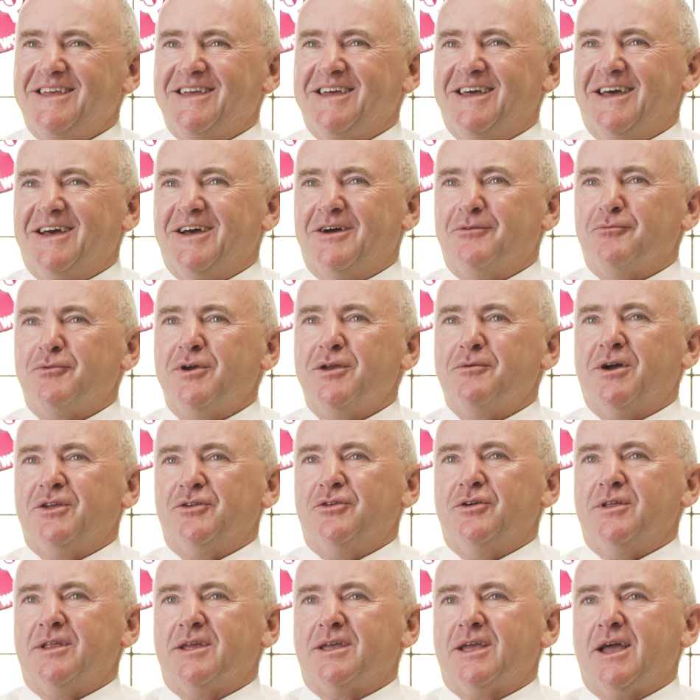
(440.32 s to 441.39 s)
Uh, we want
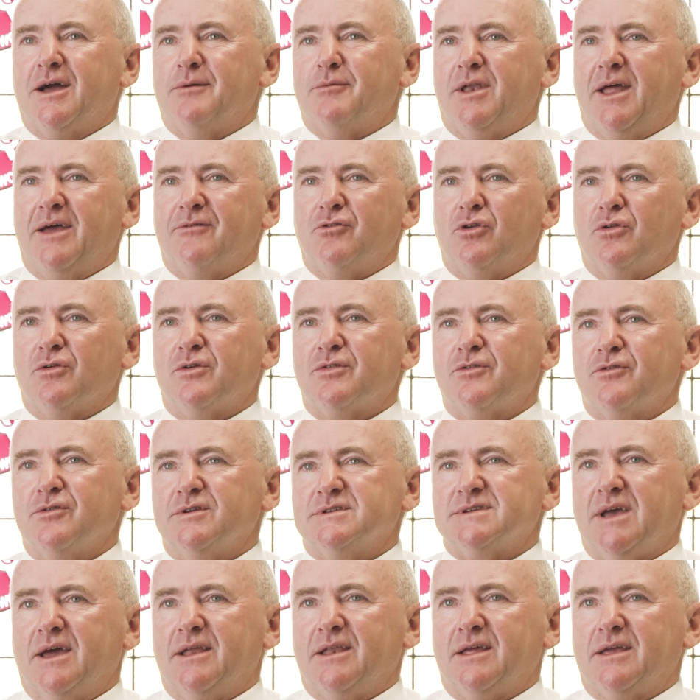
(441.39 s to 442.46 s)
you to come and have a look through
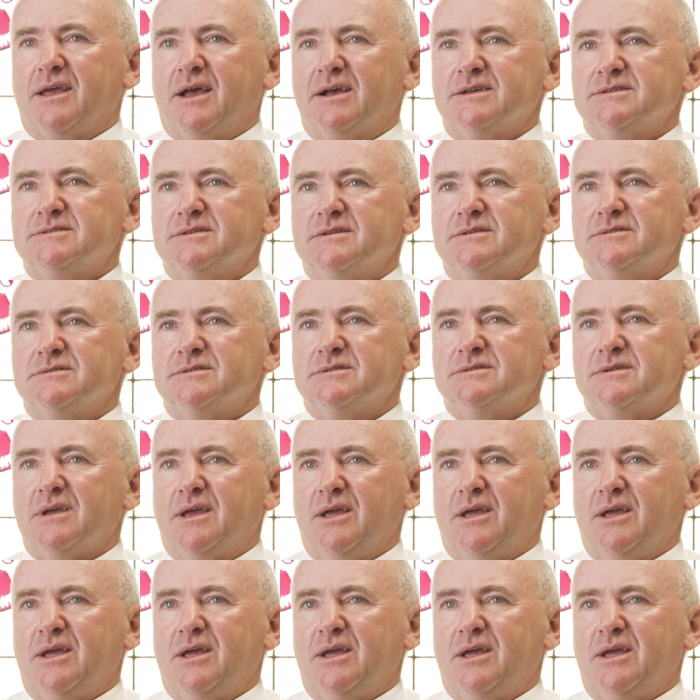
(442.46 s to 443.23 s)
St Augustine's